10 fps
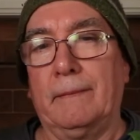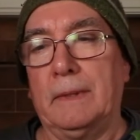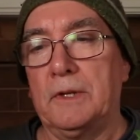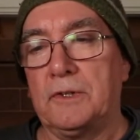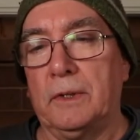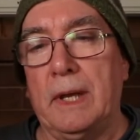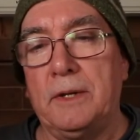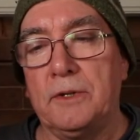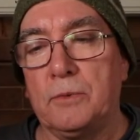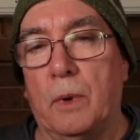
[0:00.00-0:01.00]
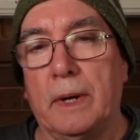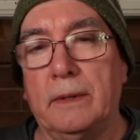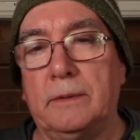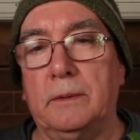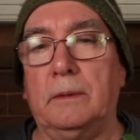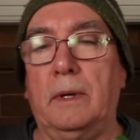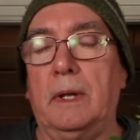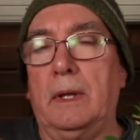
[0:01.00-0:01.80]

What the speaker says: Initially, I just wanted to